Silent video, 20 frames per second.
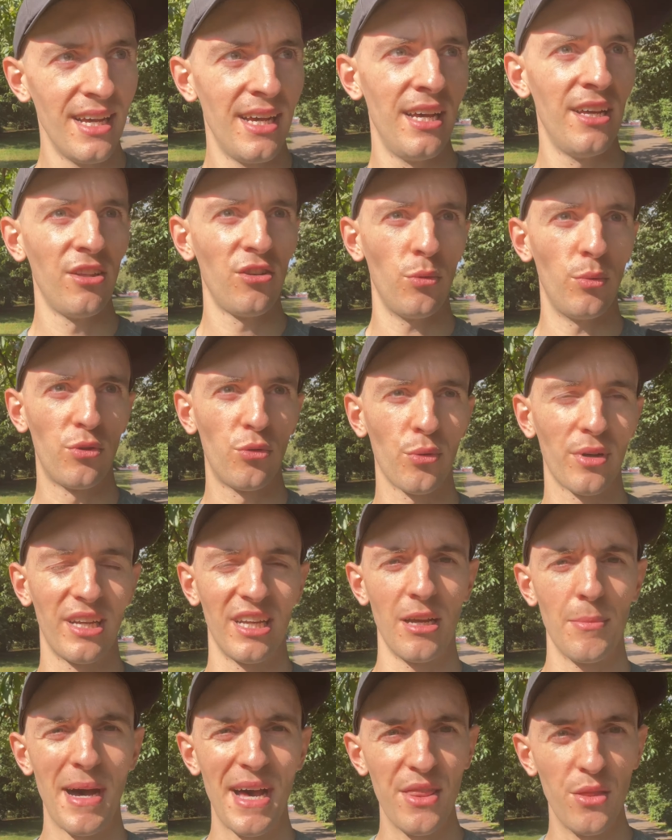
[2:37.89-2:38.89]
So we're talking
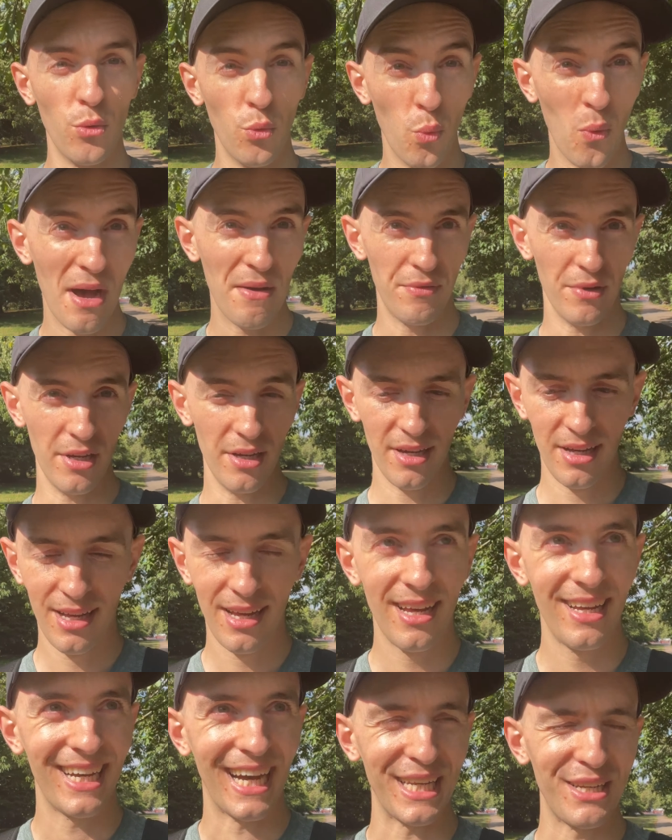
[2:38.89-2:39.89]
about the weather.
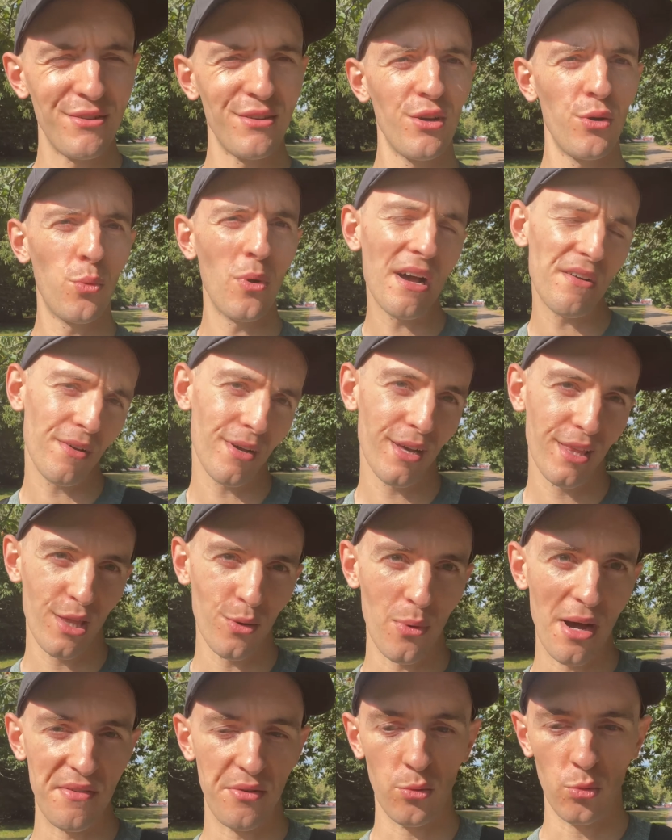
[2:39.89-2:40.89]
I don't know whether the
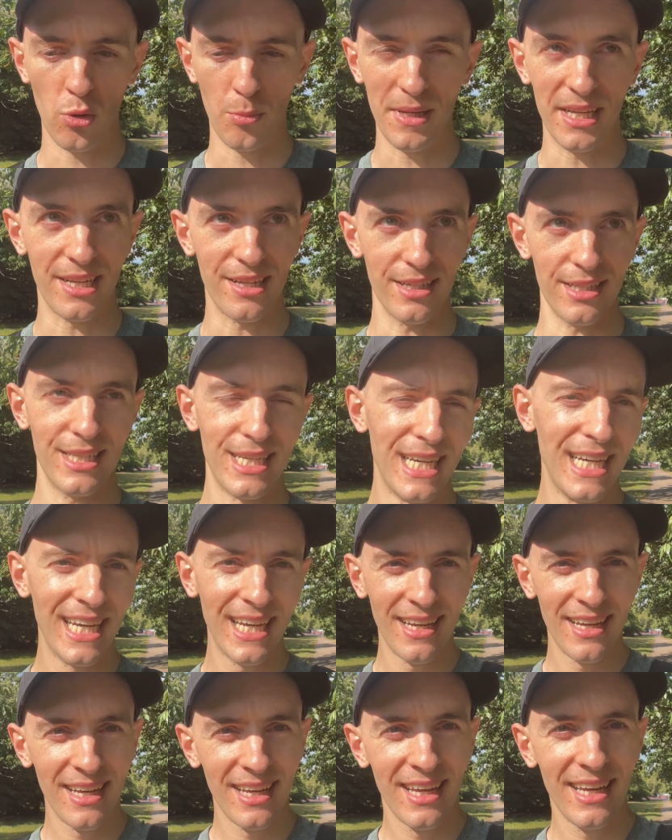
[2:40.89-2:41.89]
weather will be good.
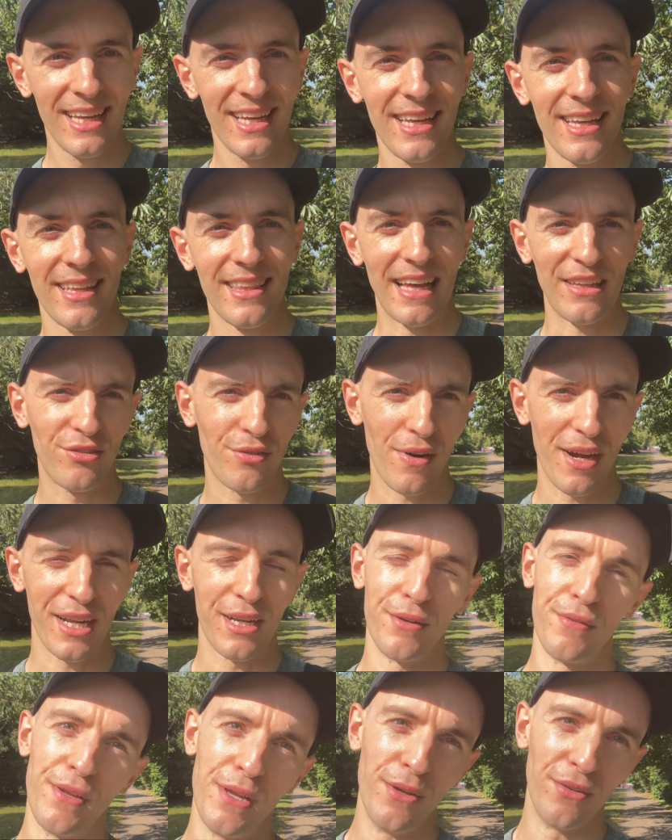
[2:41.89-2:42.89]
That's a very
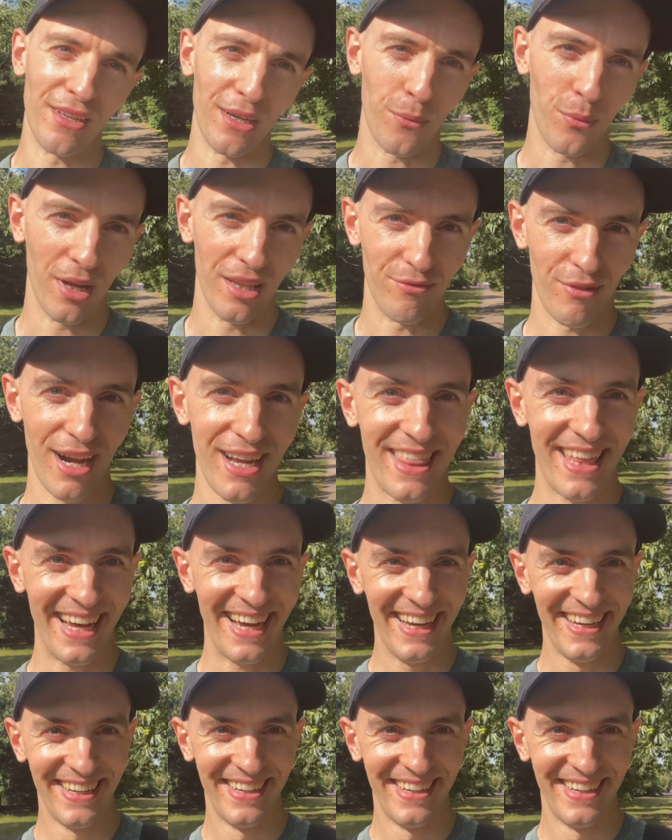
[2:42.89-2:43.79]
confusing one right there.